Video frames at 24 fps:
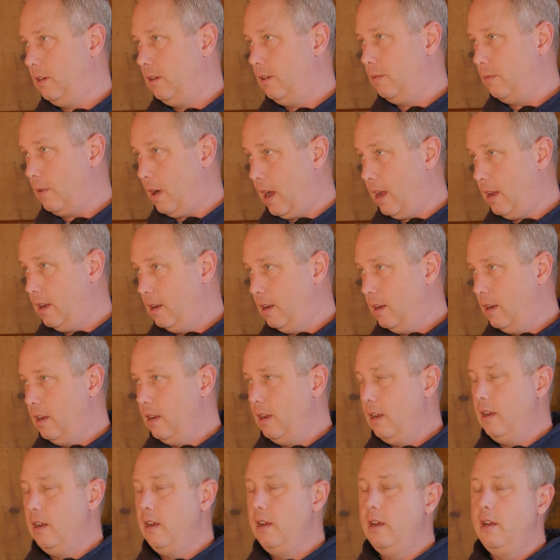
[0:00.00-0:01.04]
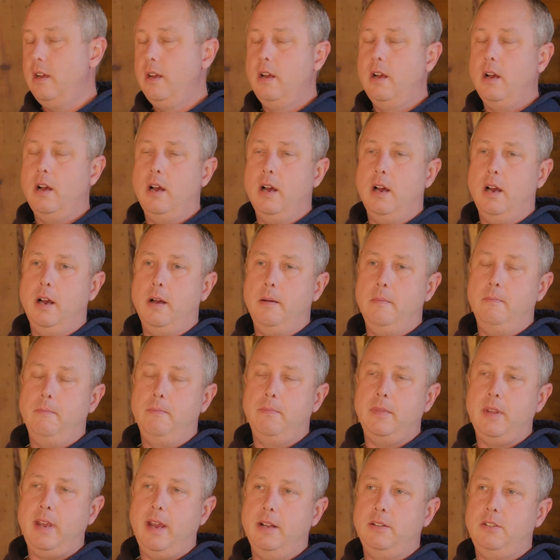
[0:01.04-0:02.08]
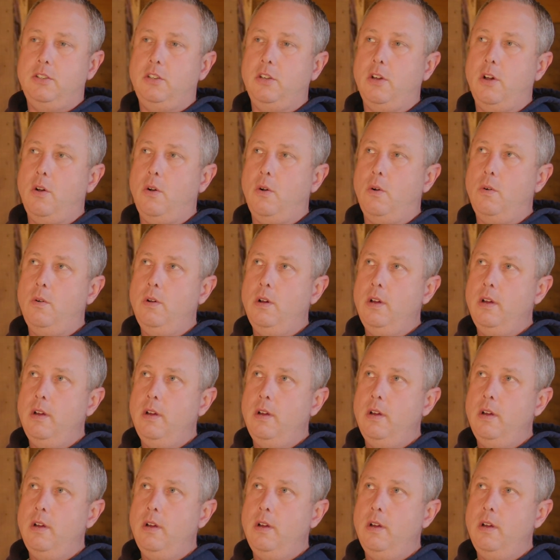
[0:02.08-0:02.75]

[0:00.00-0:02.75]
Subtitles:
right? And so